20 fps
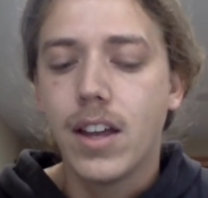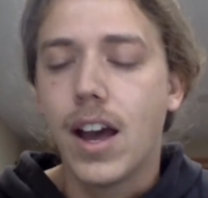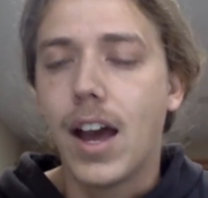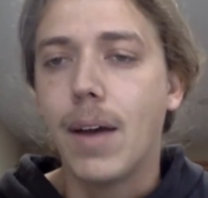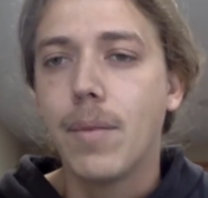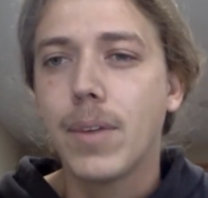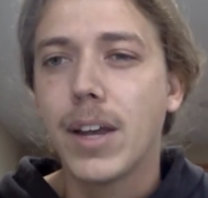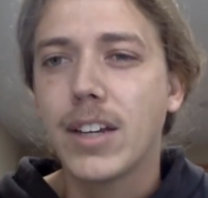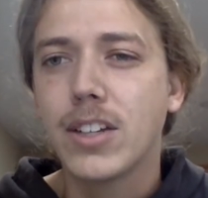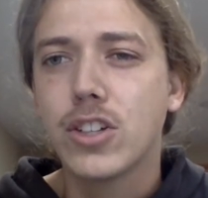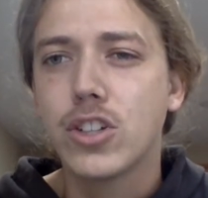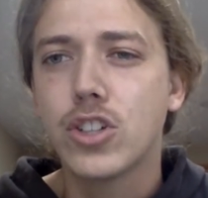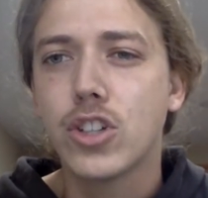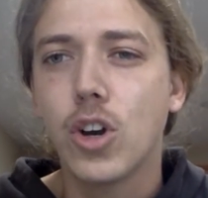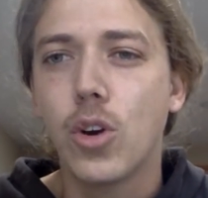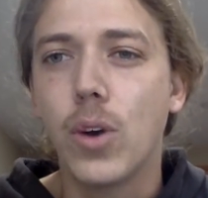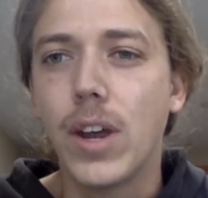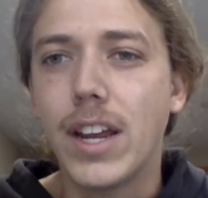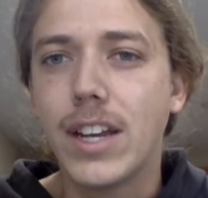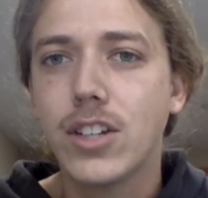I like to
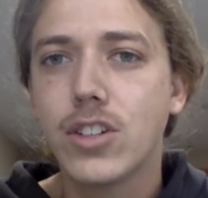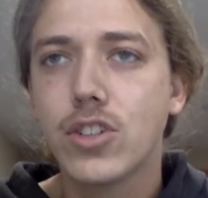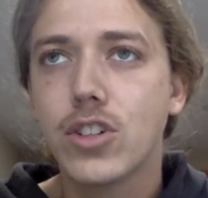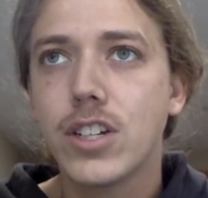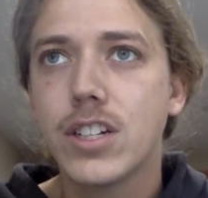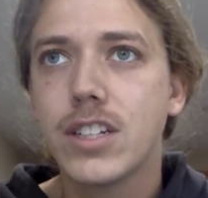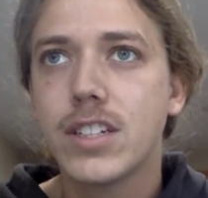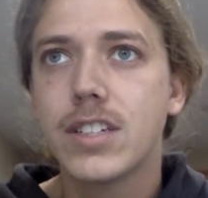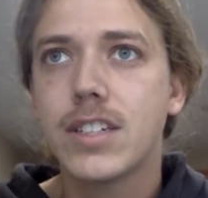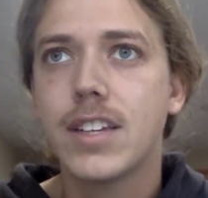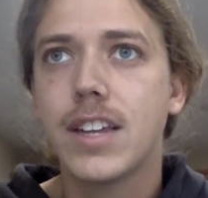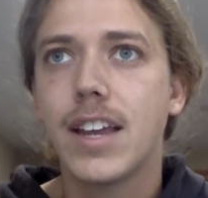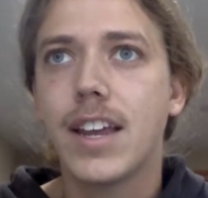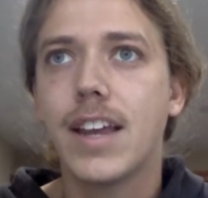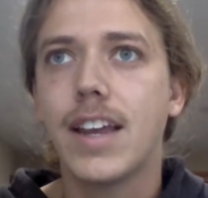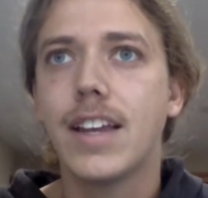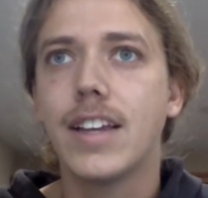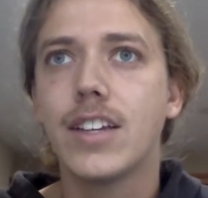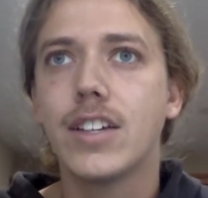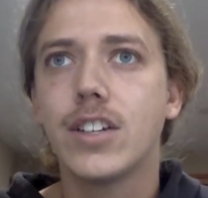show interest
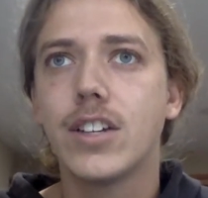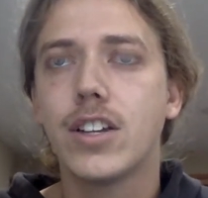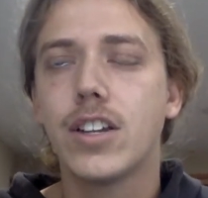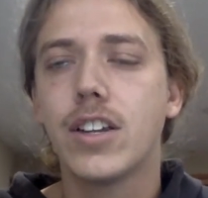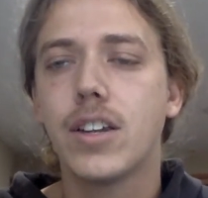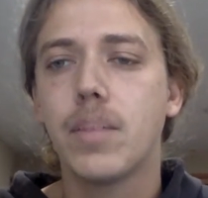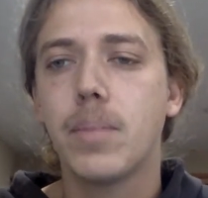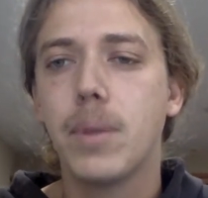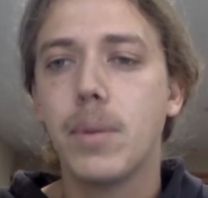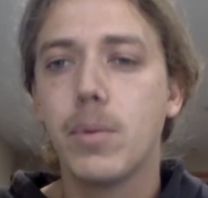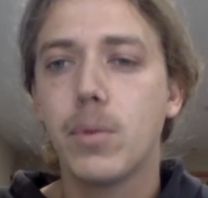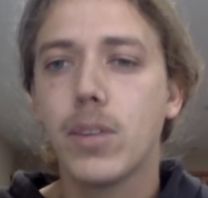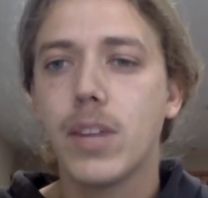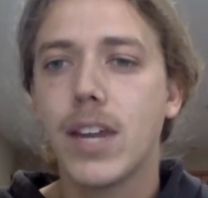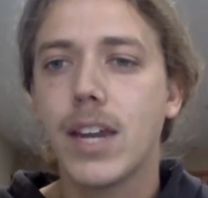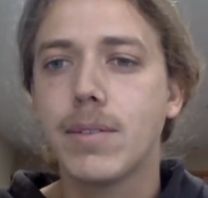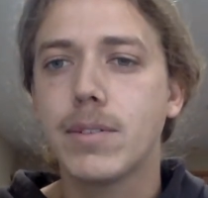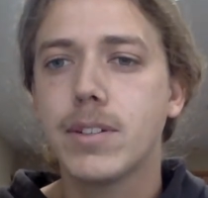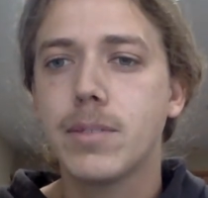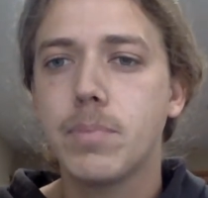in the people
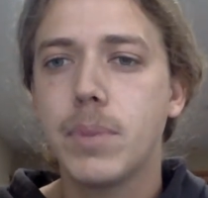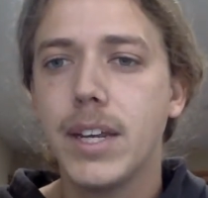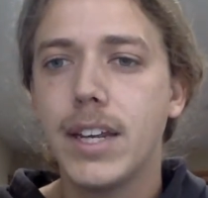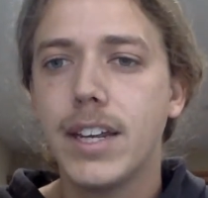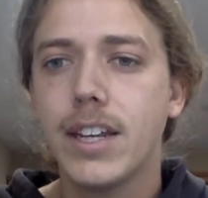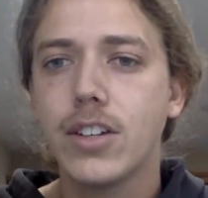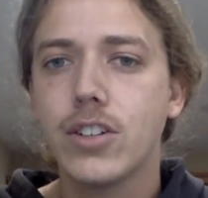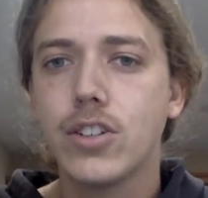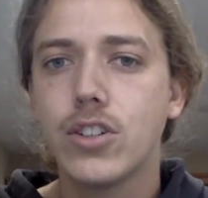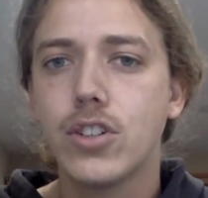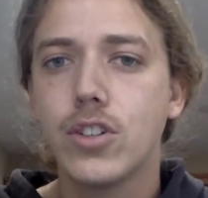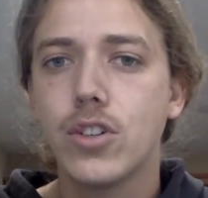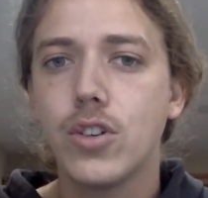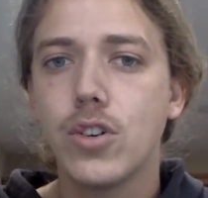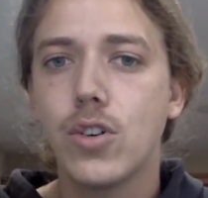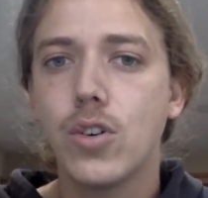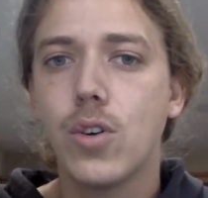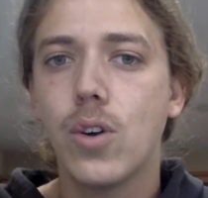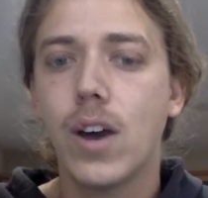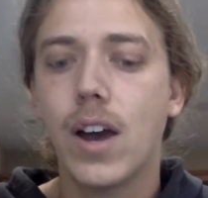that I'm speaking
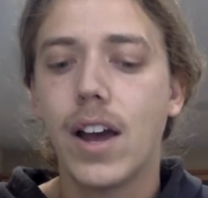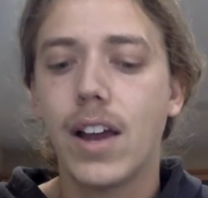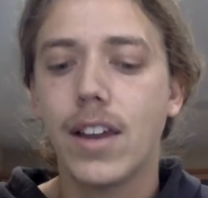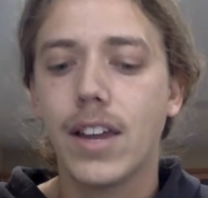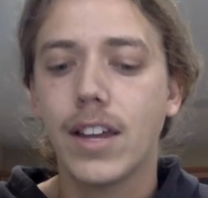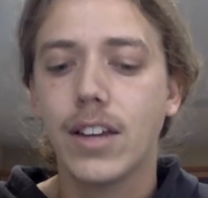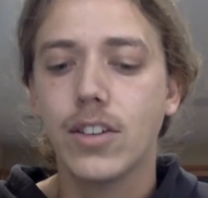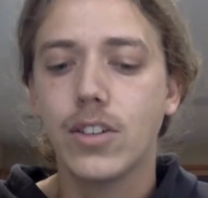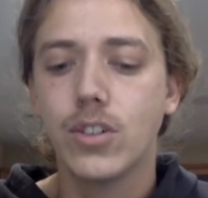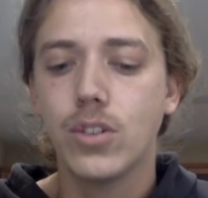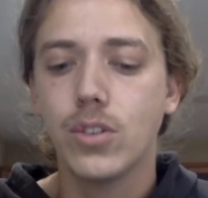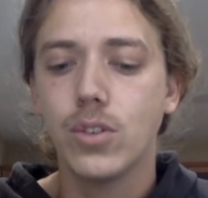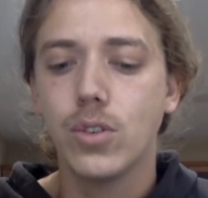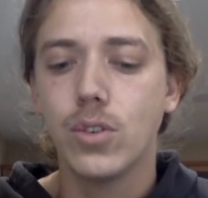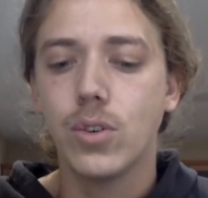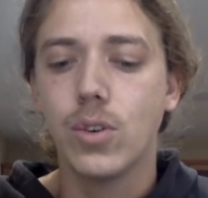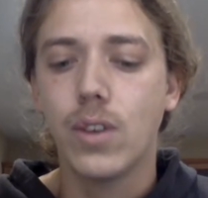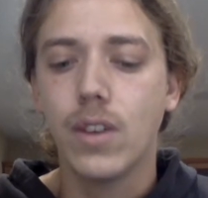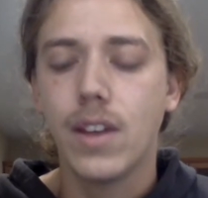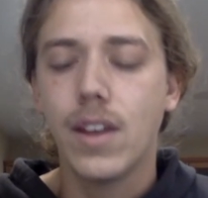to. I like
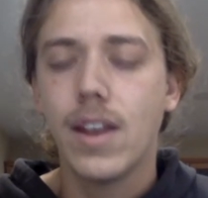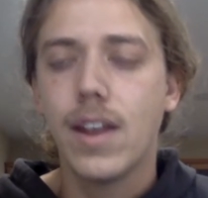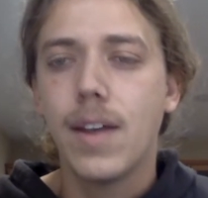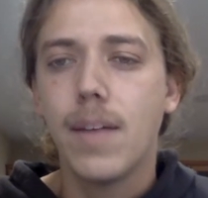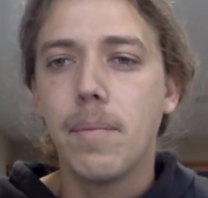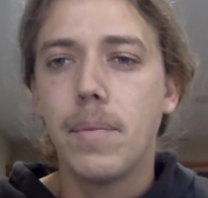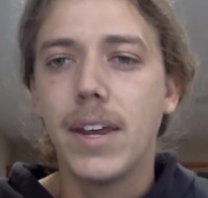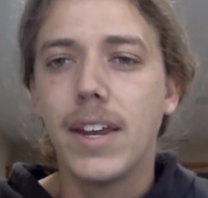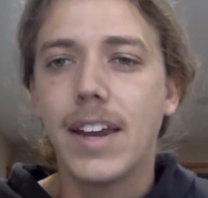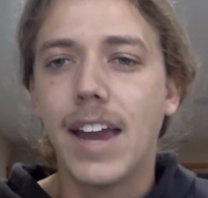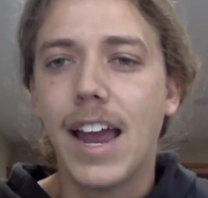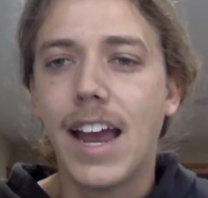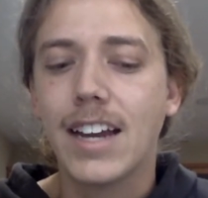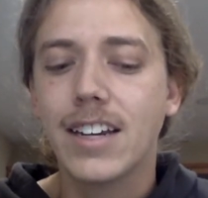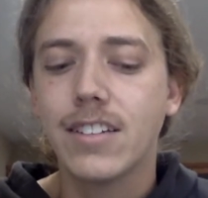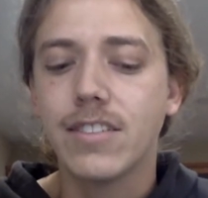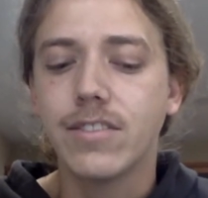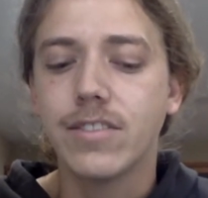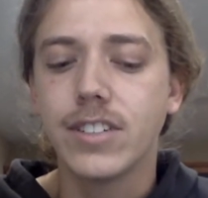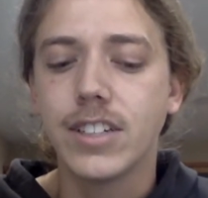to be an
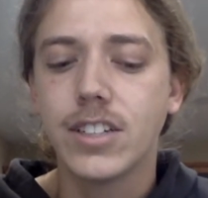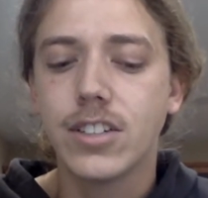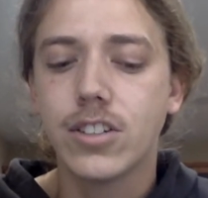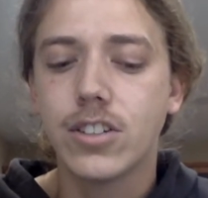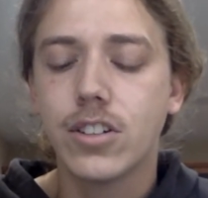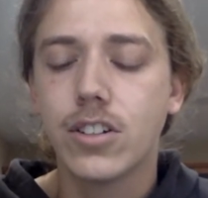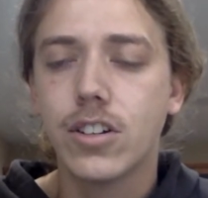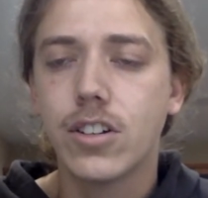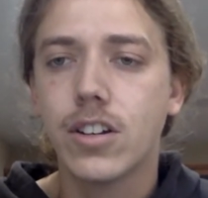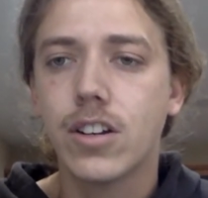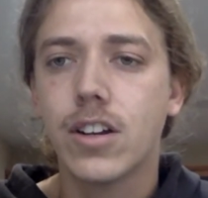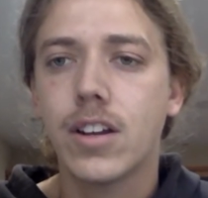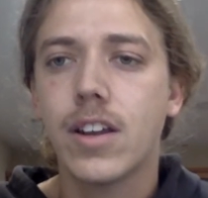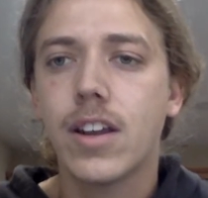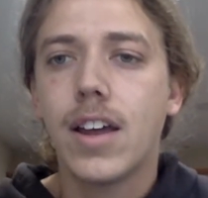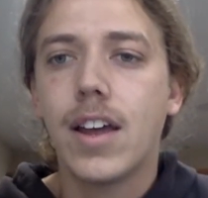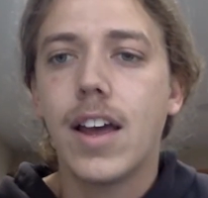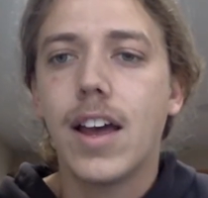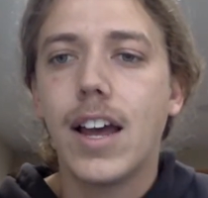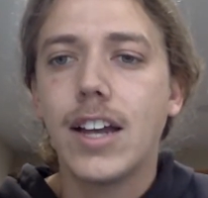active listener.
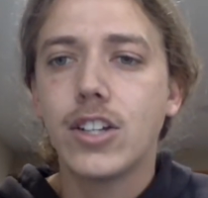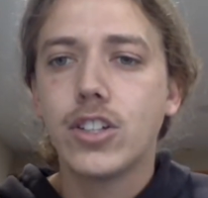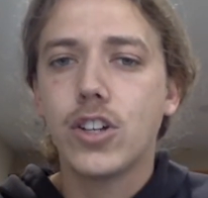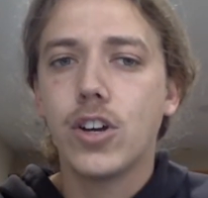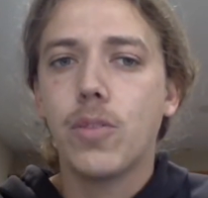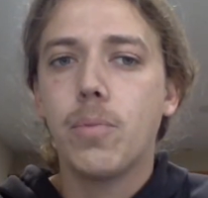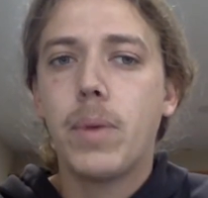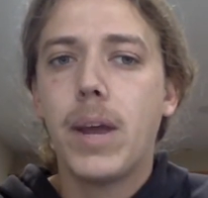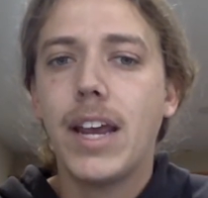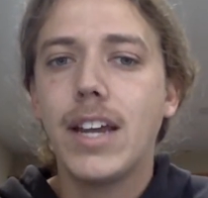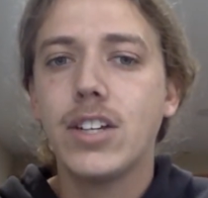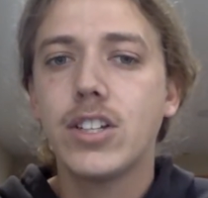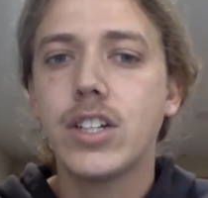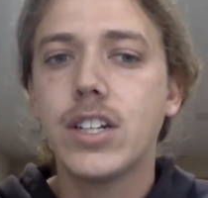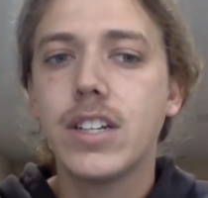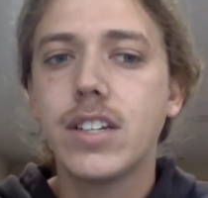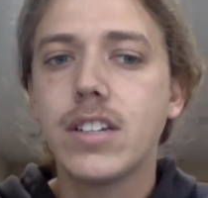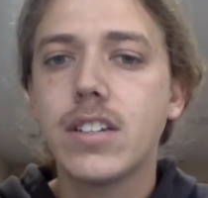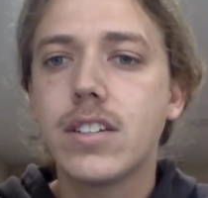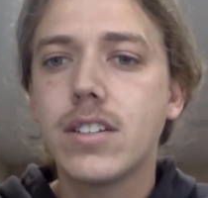I show
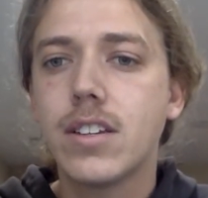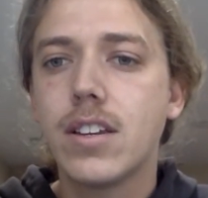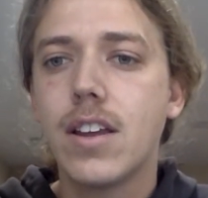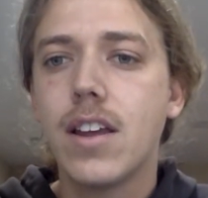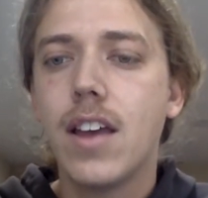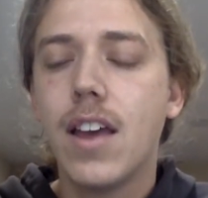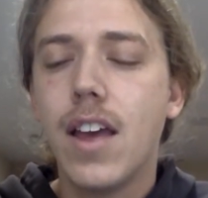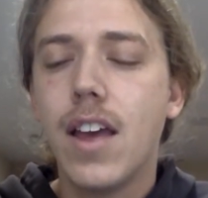patience.